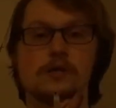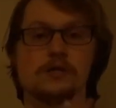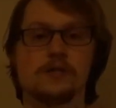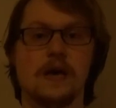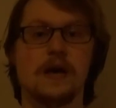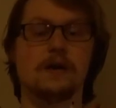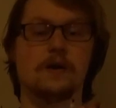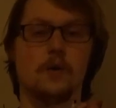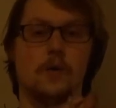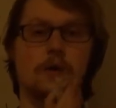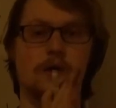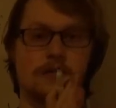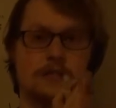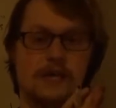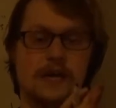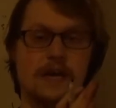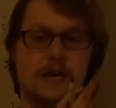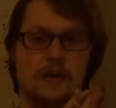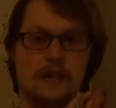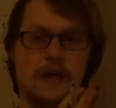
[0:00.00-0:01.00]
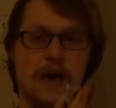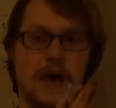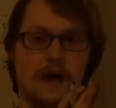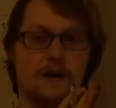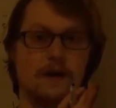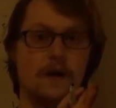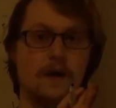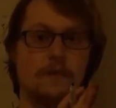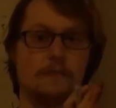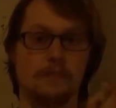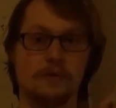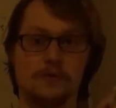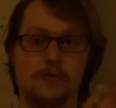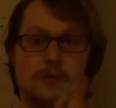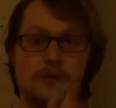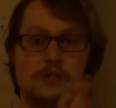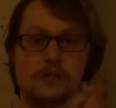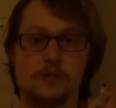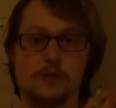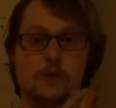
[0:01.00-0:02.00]
then going to take that
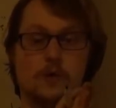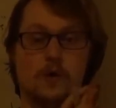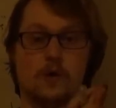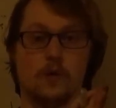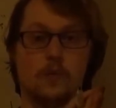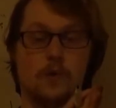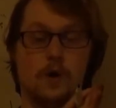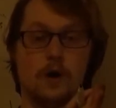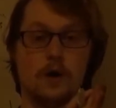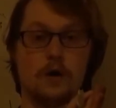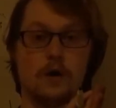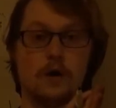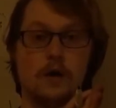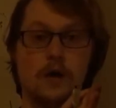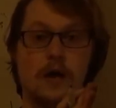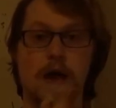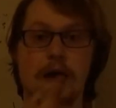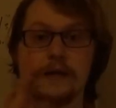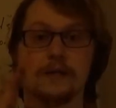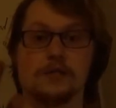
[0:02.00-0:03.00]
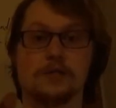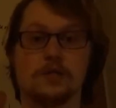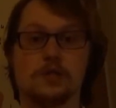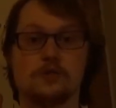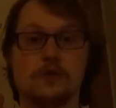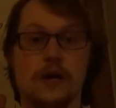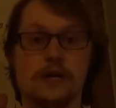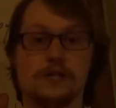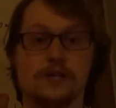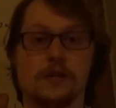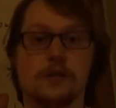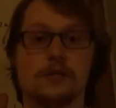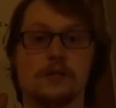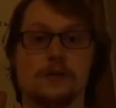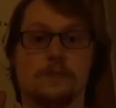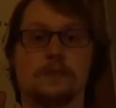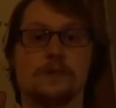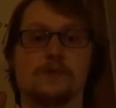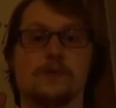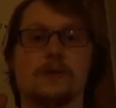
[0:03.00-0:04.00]
between 0 and 1 and stretch it
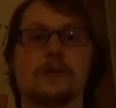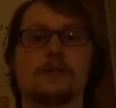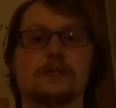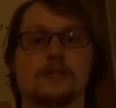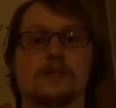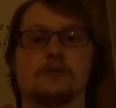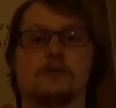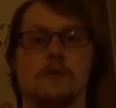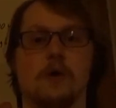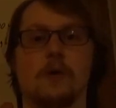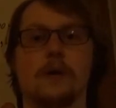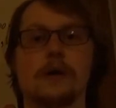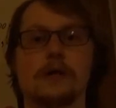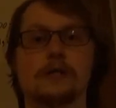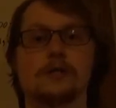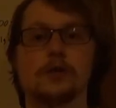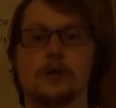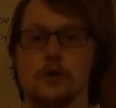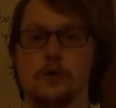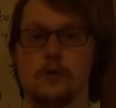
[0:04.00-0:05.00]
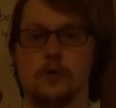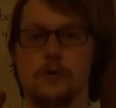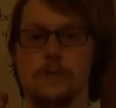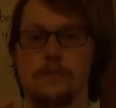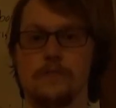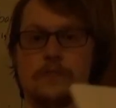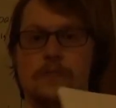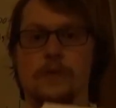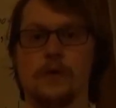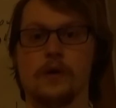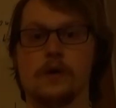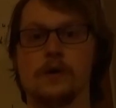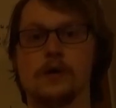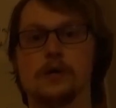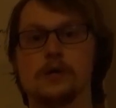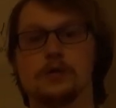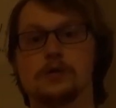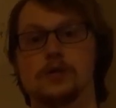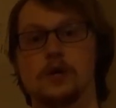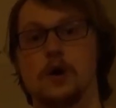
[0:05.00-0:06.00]
to between 0 and 2.
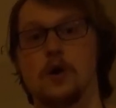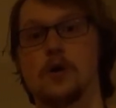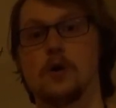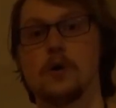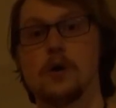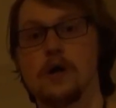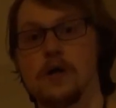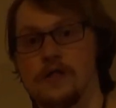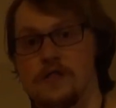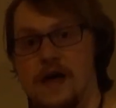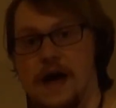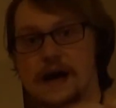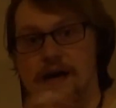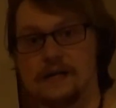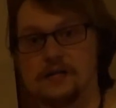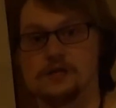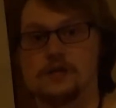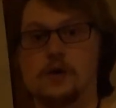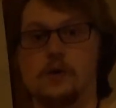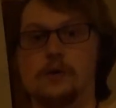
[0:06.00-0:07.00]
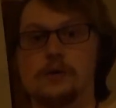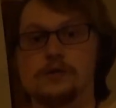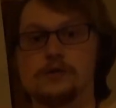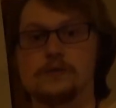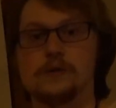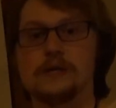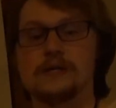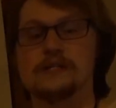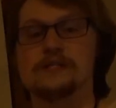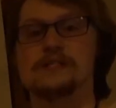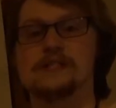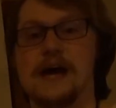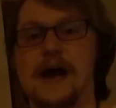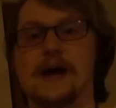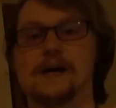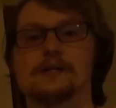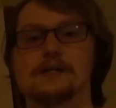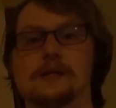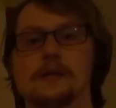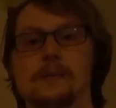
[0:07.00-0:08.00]
So that is going to
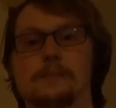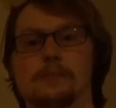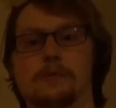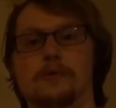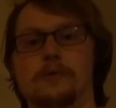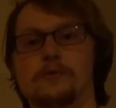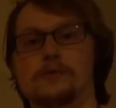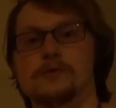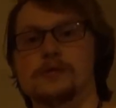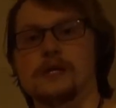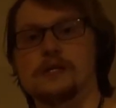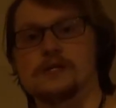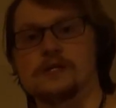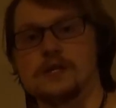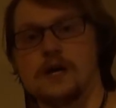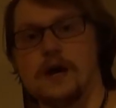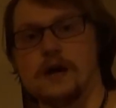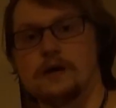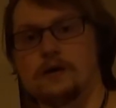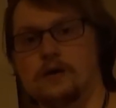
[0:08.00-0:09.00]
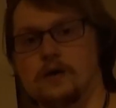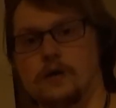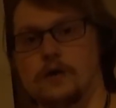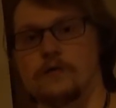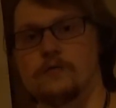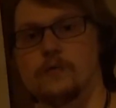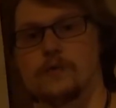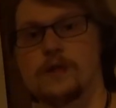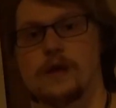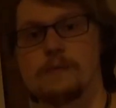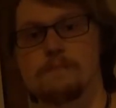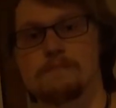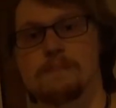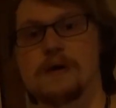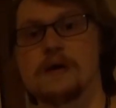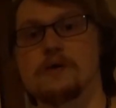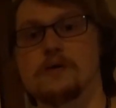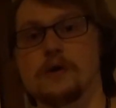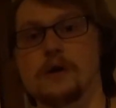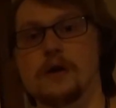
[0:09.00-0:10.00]
exactly produce a sine curve with a
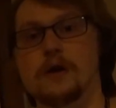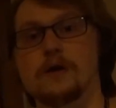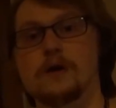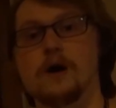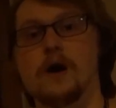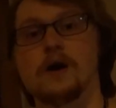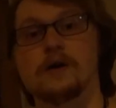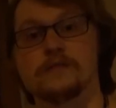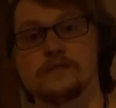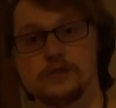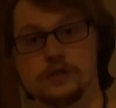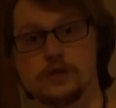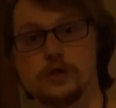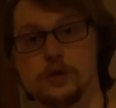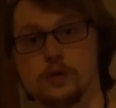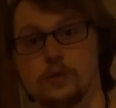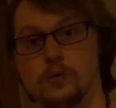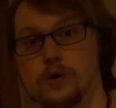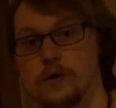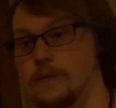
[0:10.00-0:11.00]
period of 2.